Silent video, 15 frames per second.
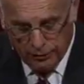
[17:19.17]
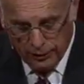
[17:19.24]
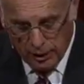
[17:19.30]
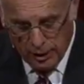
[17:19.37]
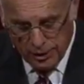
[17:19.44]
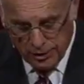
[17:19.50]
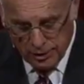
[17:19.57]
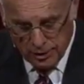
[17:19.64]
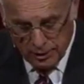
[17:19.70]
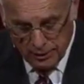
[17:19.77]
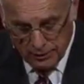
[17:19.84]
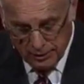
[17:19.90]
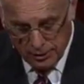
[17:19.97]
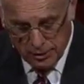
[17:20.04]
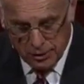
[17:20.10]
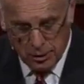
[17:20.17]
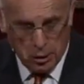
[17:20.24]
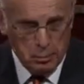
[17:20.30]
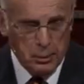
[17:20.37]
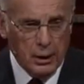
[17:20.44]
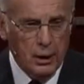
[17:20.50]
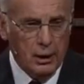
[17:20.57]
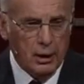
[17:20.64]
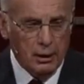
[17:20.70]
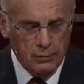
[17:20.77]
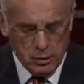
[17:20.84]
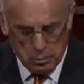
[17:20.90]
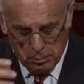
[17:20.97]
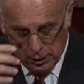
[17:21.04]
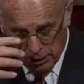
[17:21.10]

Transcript: the feast, this is at the beginning of his